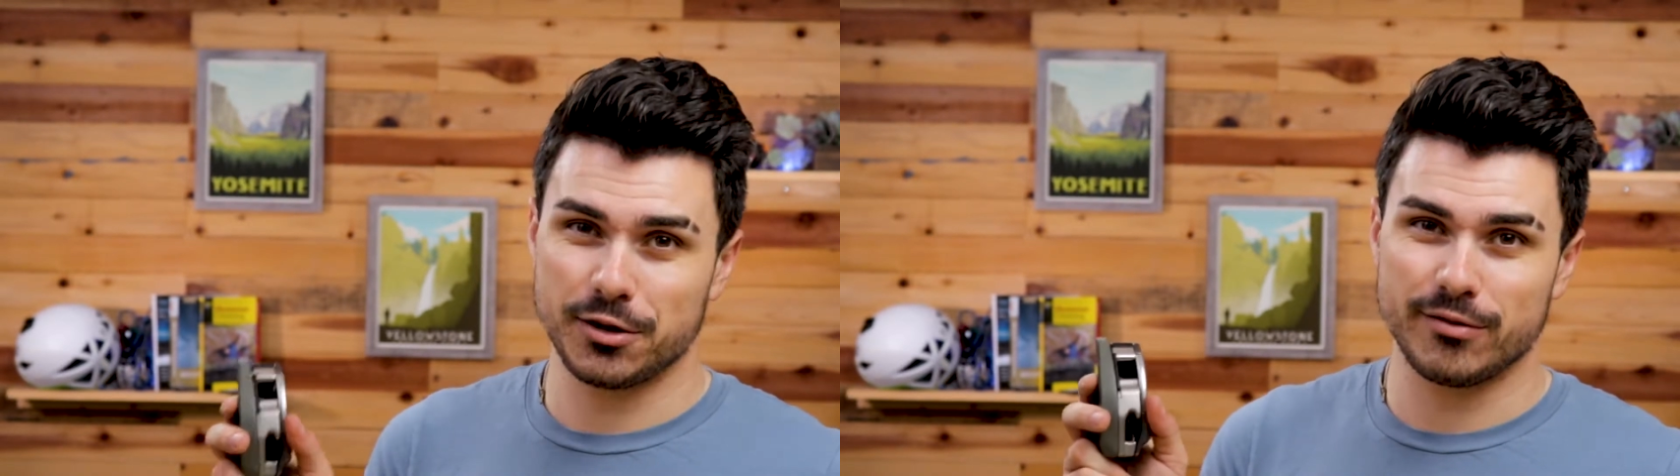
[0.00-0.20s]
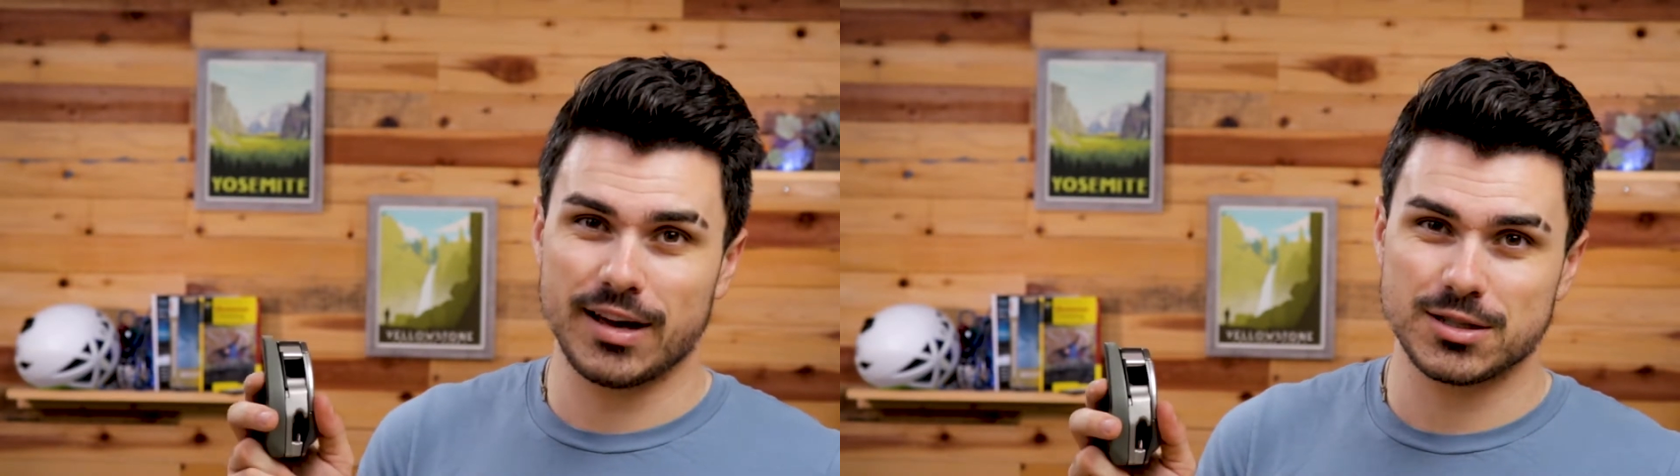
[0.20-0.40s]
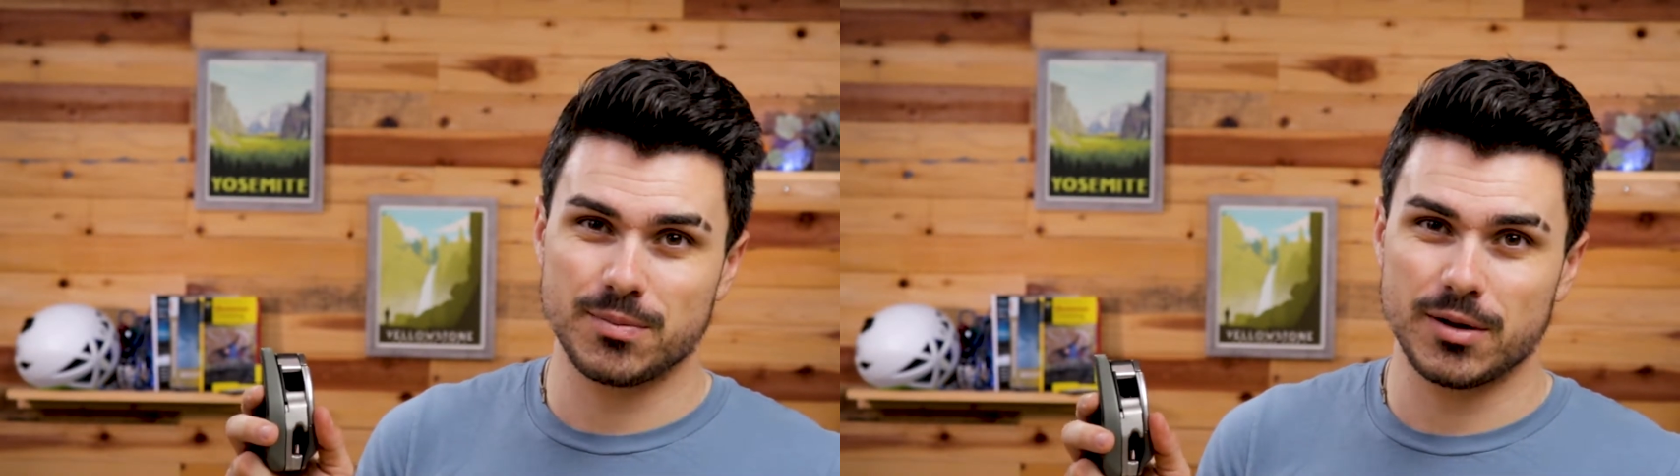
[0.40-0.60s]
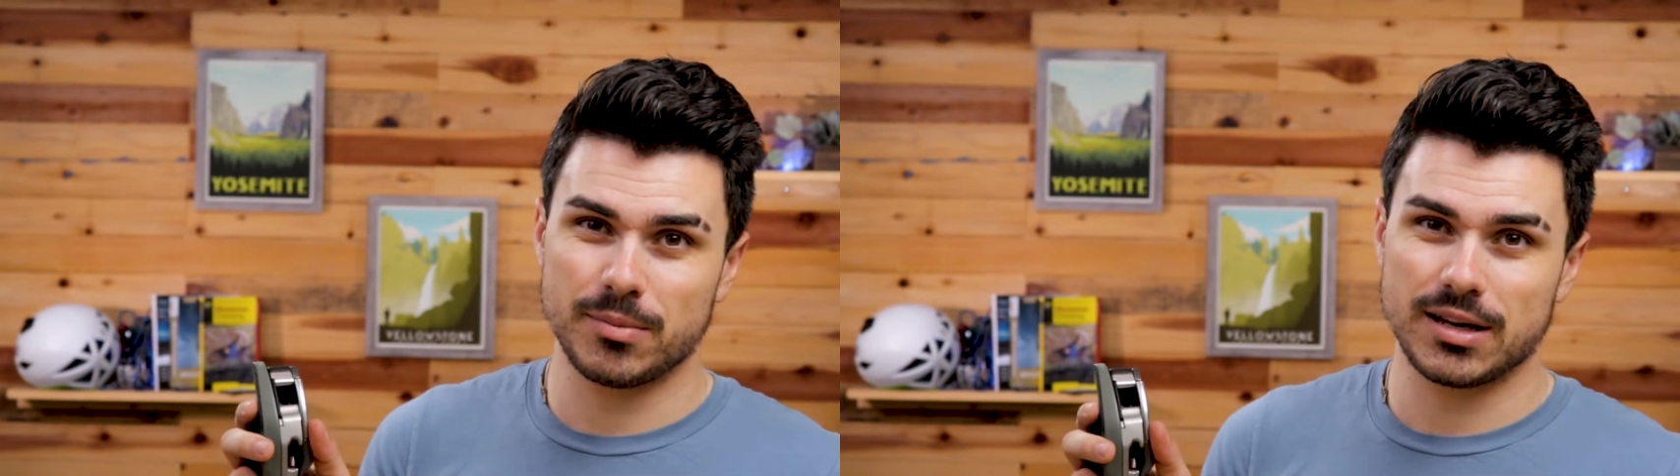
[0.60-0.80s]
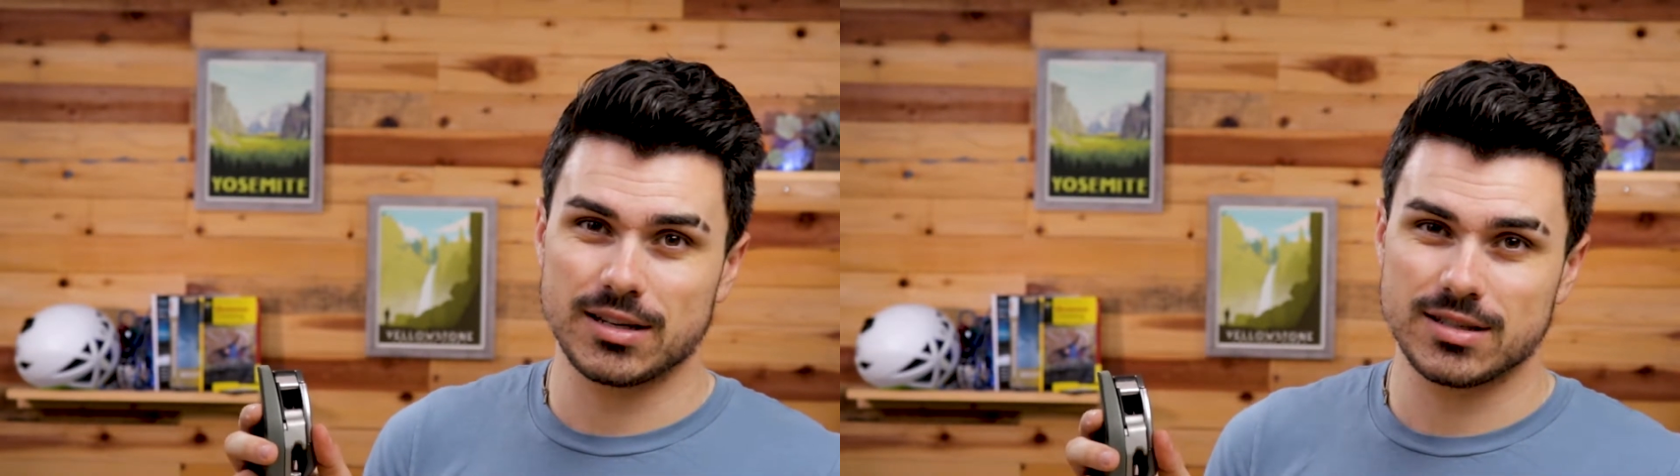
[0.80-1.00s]
investment
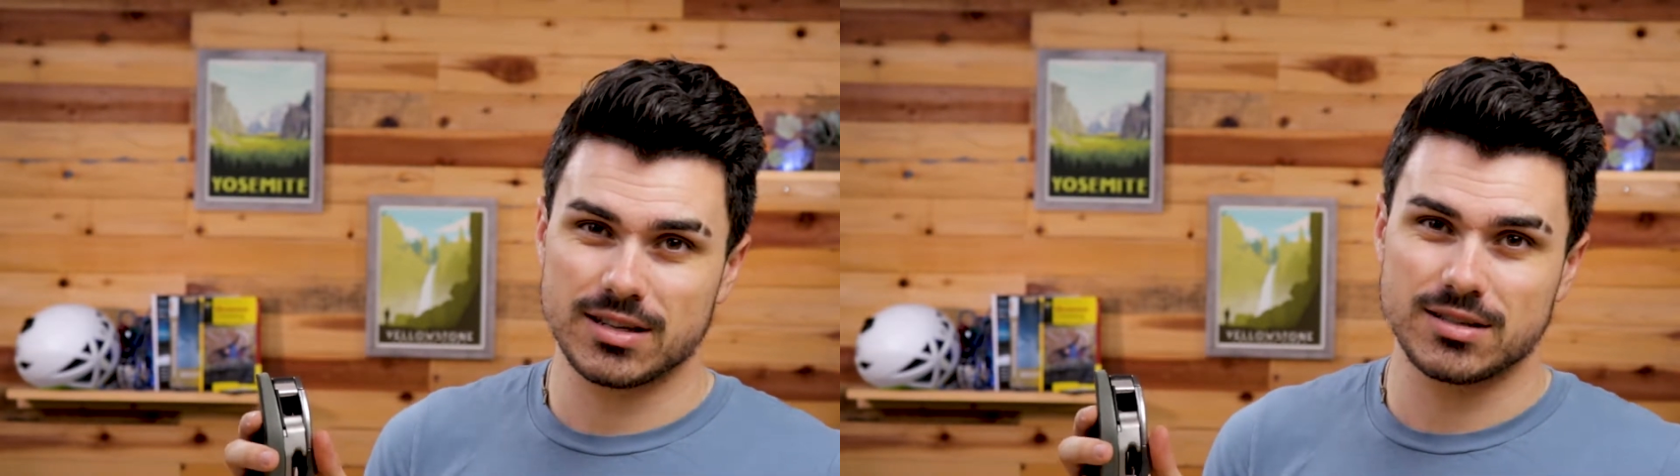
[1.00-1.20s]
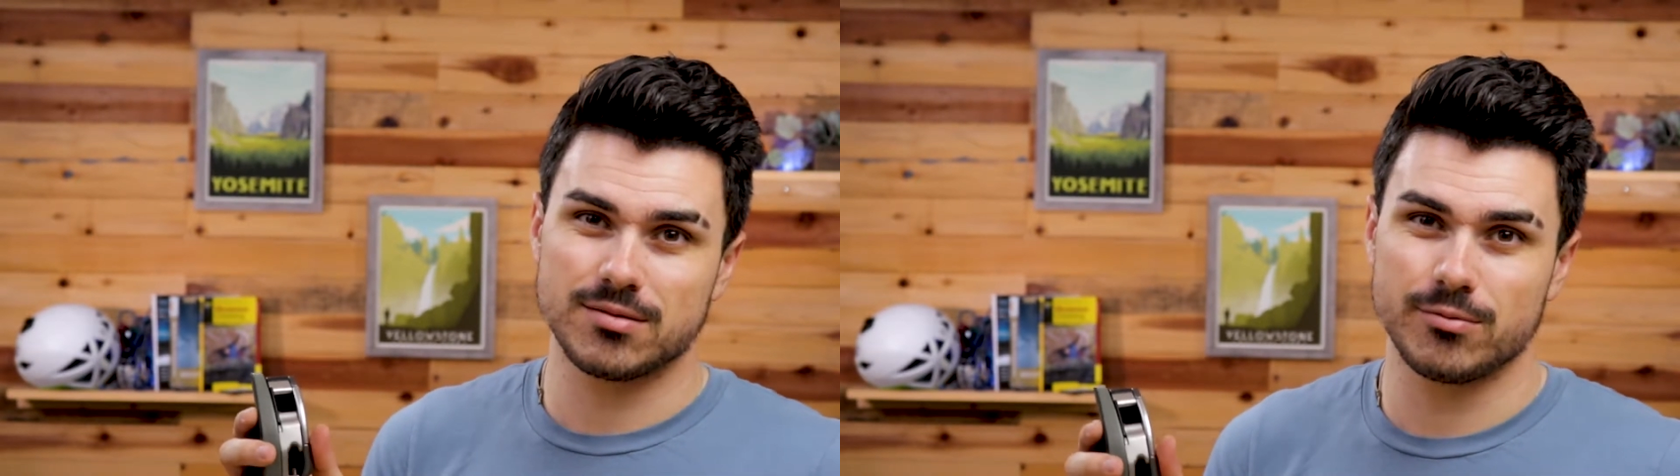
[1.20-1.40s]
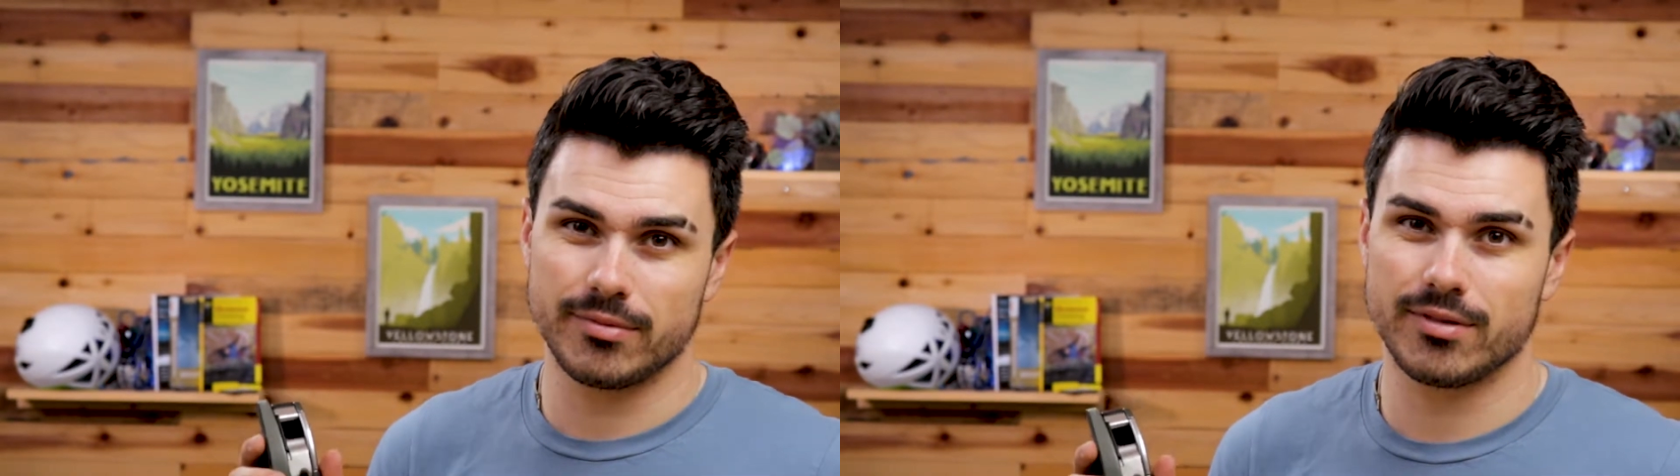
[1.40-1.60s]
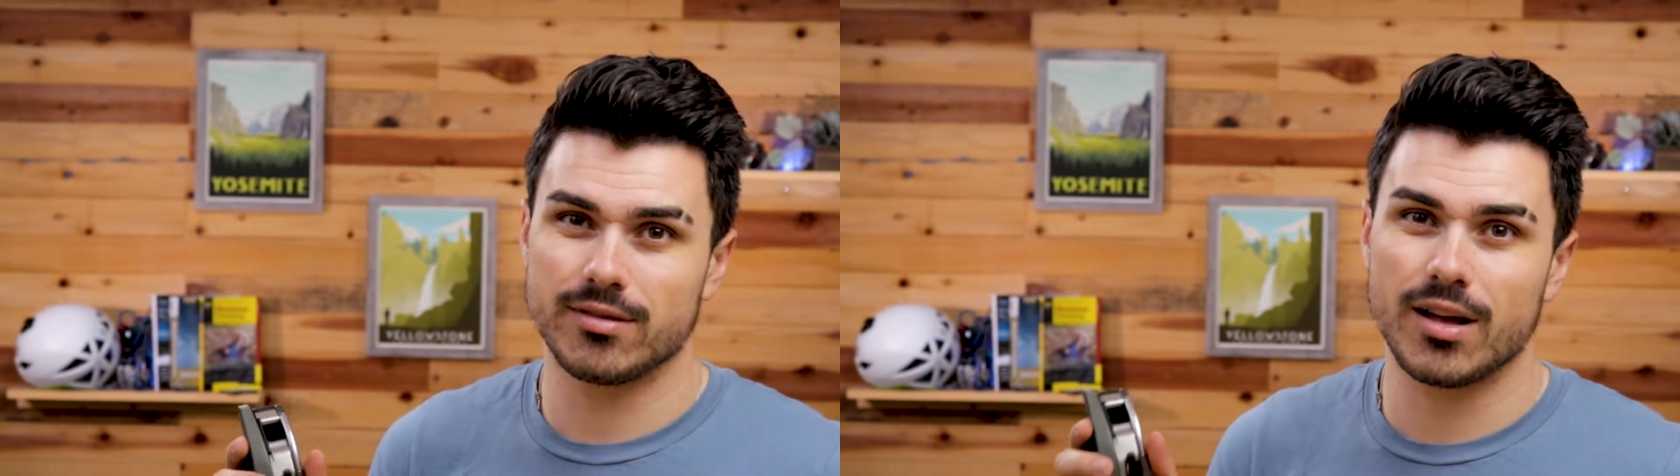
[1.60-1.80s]
because it's